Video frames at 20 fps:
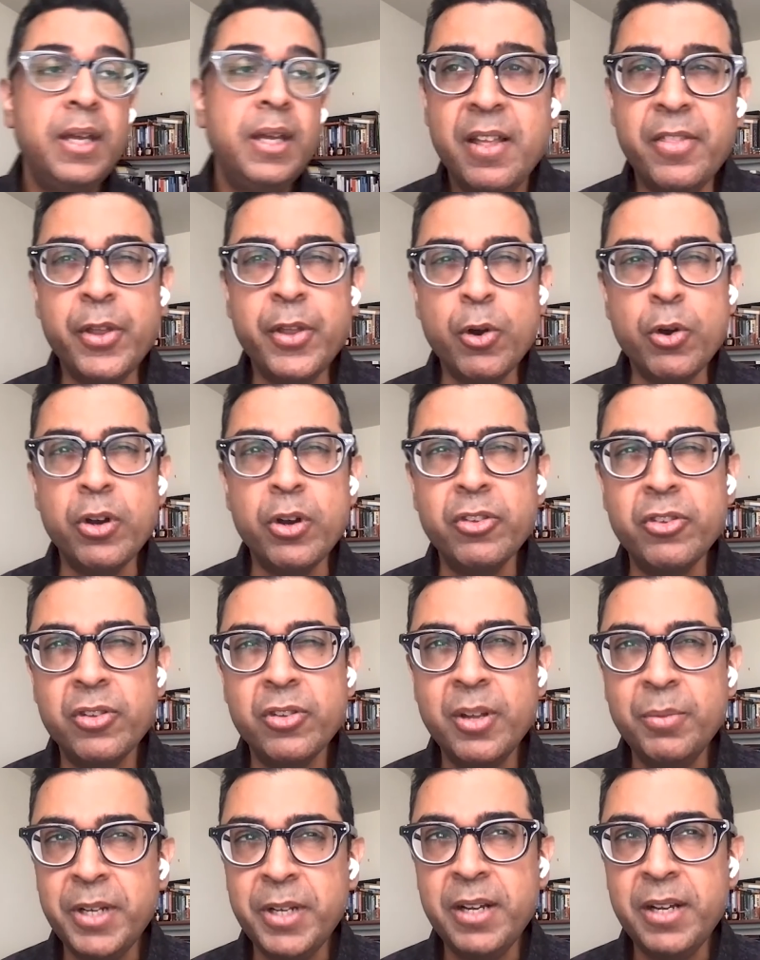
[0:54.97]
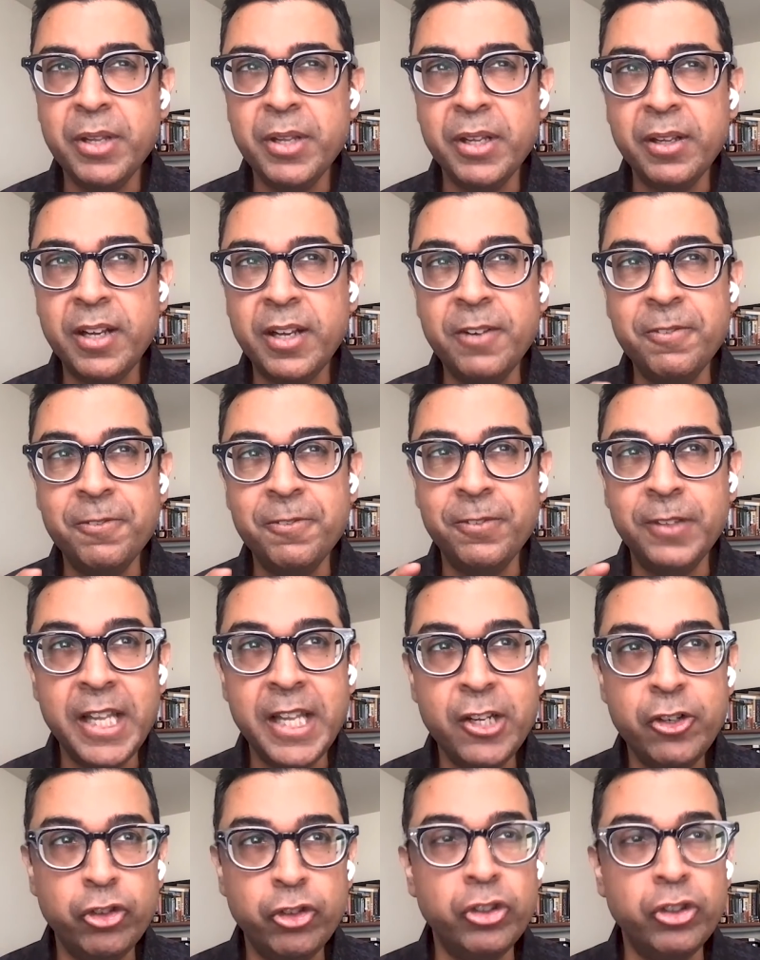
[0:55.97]
there is sometimes a
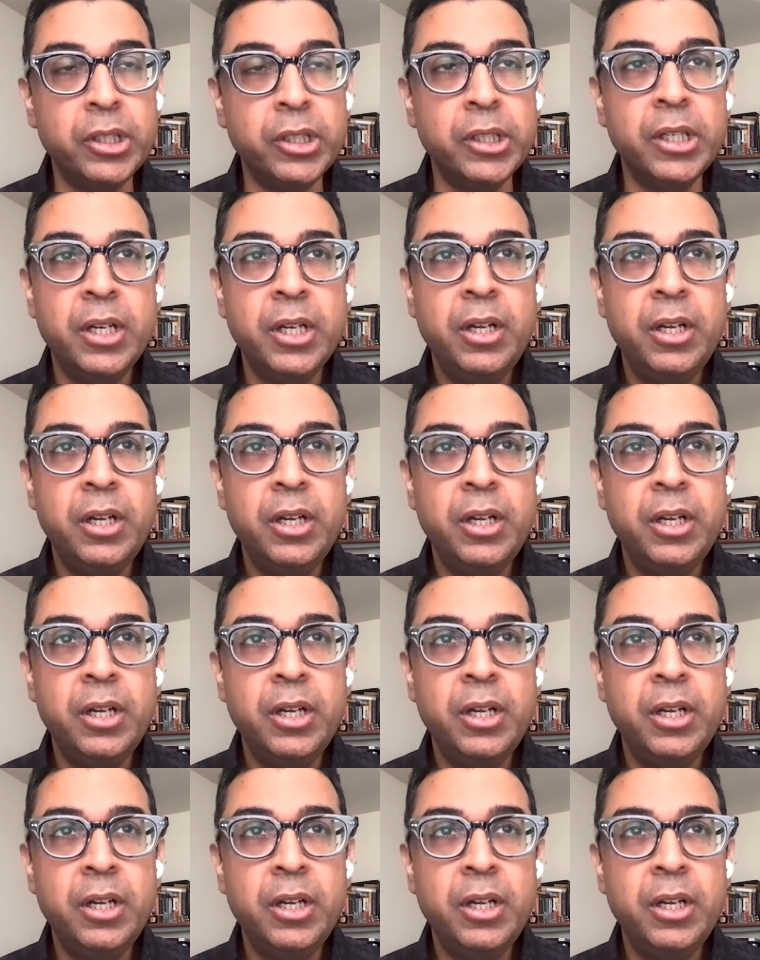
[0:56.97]
conflation